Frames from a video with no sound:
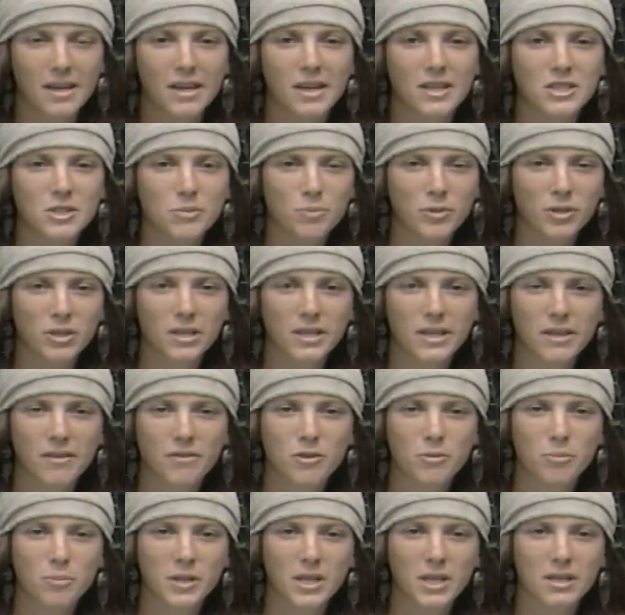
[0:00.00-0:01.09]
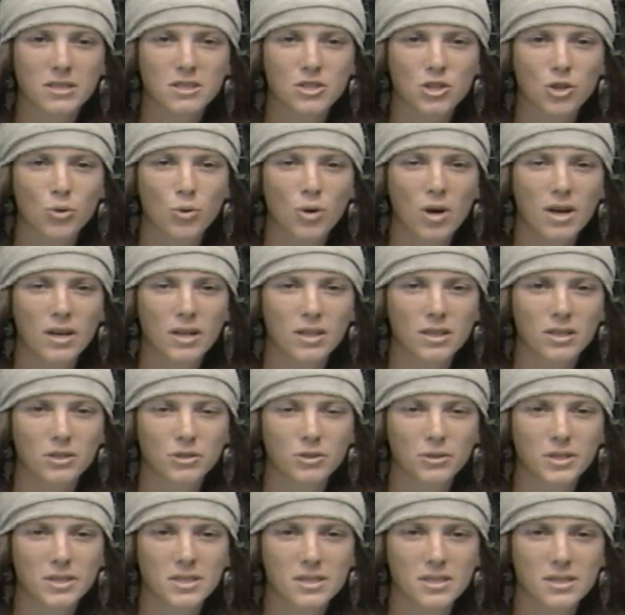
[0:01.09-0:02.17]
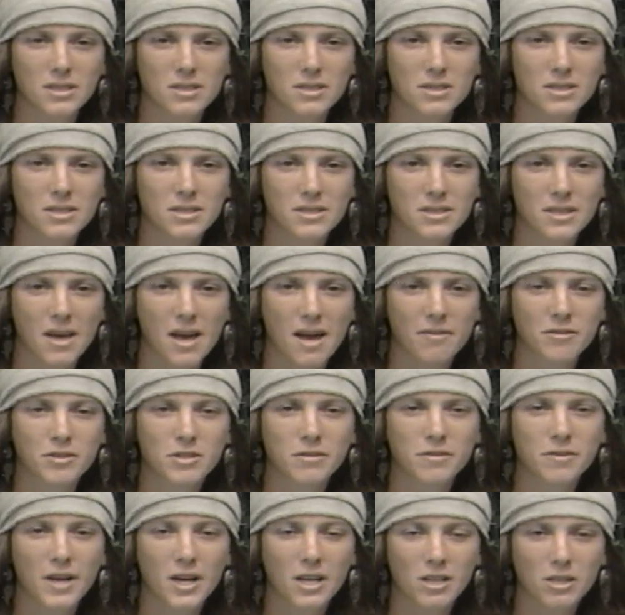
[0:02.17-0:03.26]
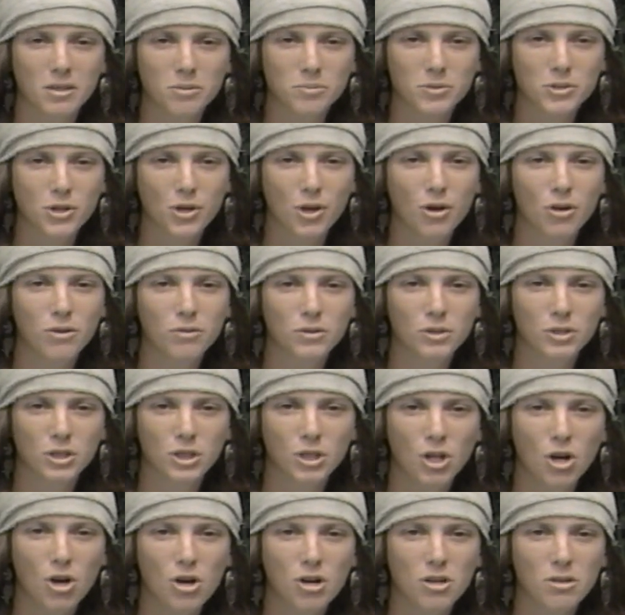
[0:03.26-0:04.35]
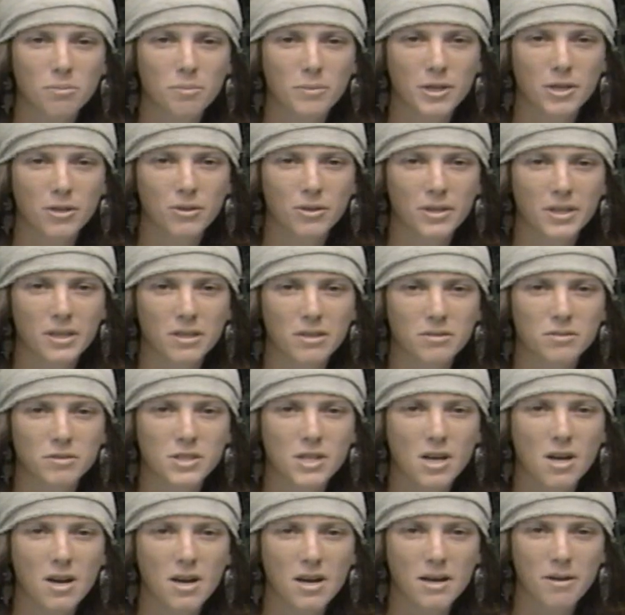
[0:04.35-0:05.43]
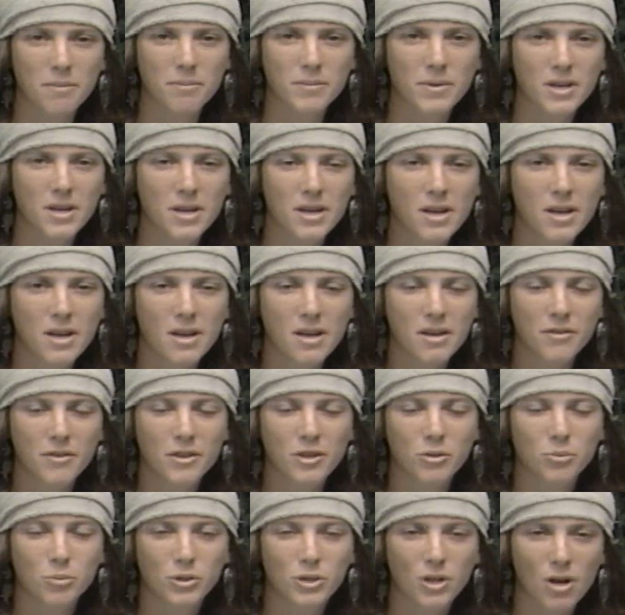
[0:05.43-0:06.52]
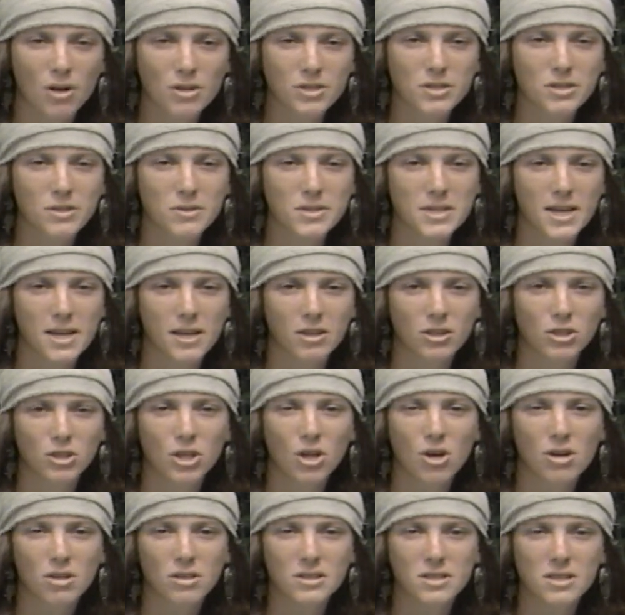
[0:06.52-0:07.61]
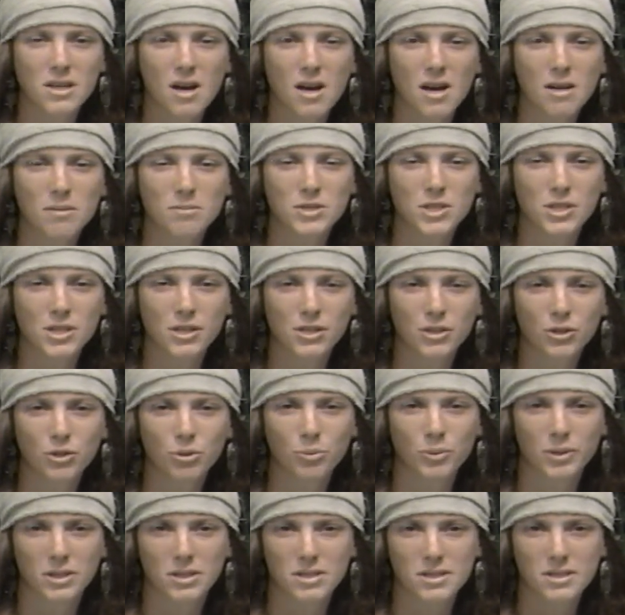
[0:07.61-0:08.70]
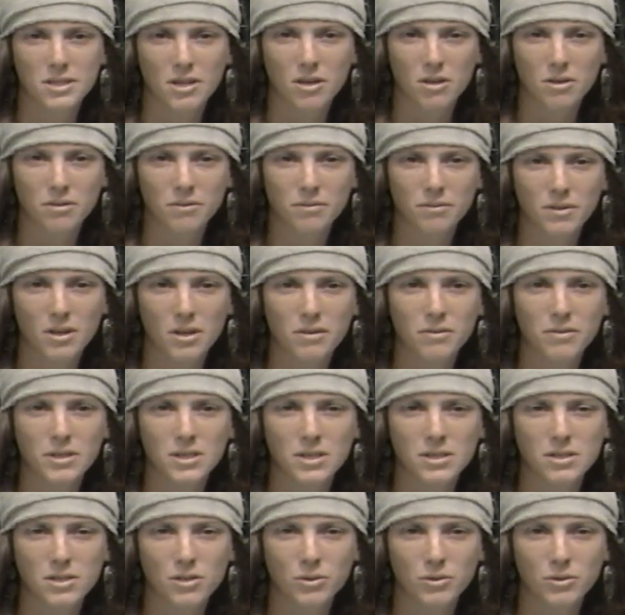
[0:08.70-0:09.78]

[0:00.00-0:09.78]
It's believed that because chronic illnesses have developed over a long period of time, that it will also take a long time to heal oneself of these